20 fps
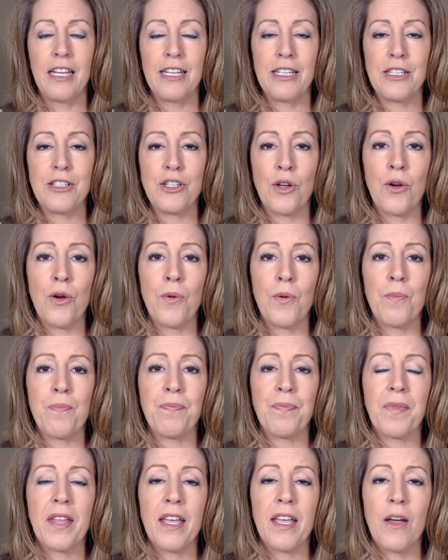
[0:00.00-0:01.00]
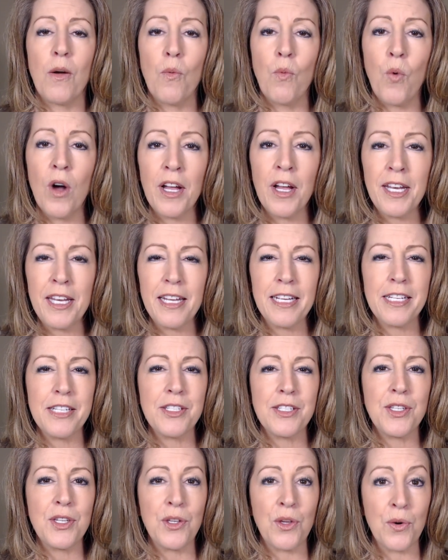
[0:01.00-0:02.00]
So what
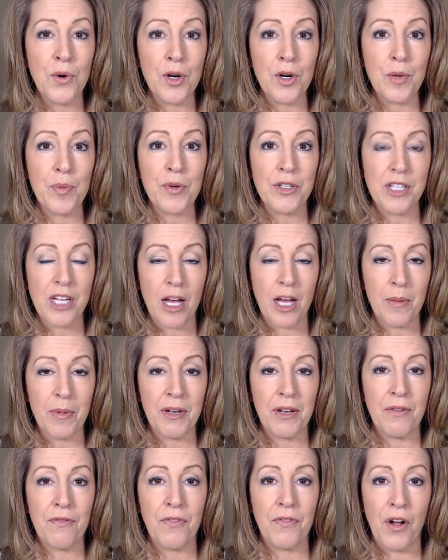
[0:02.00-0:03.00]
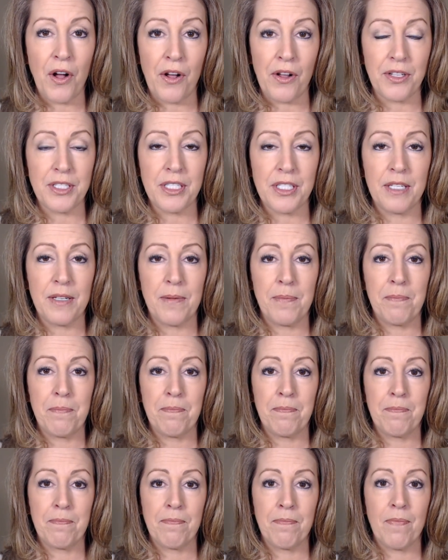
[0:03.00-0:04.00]
is your predominant fault?
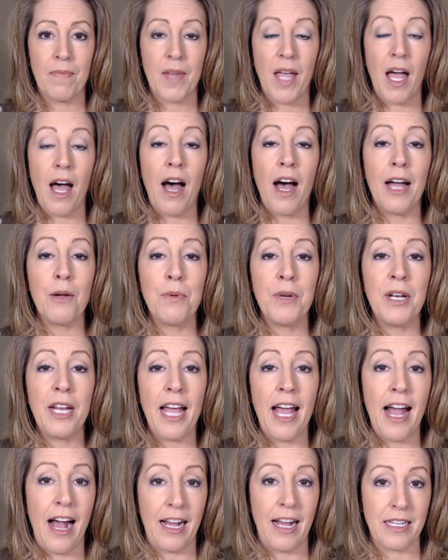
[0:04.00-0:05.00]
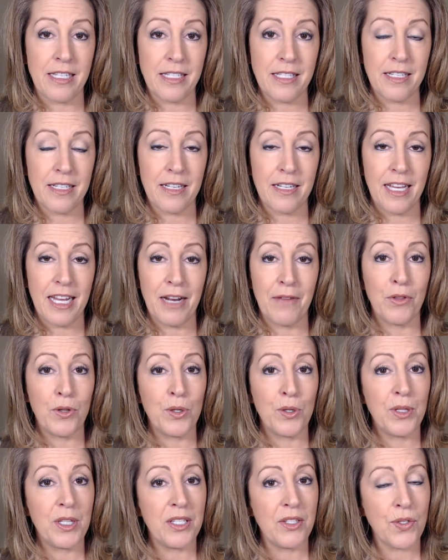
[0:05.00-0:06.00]
I would ask, and I've
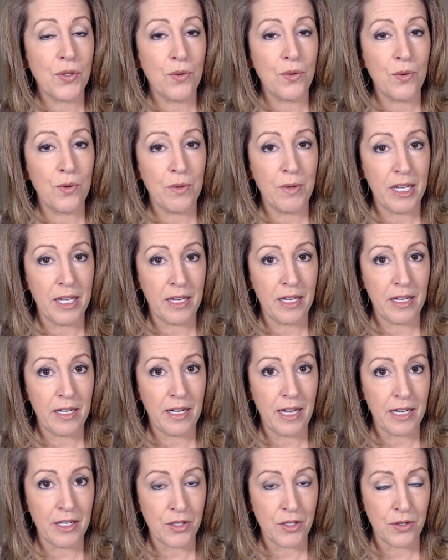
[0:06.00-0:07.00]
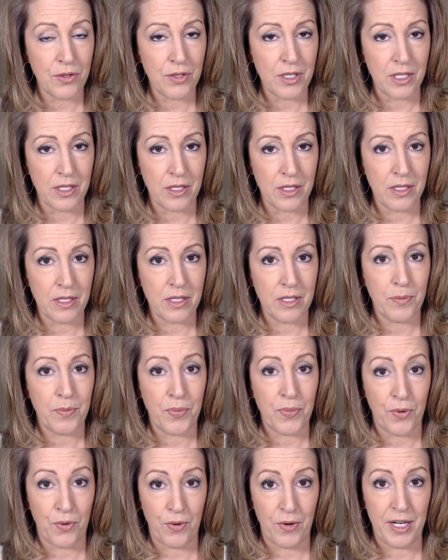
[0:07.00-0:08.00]
learned this through an exorcist
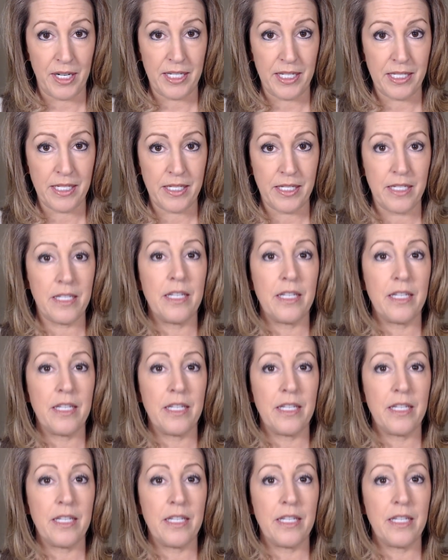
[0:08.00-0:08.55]
priest,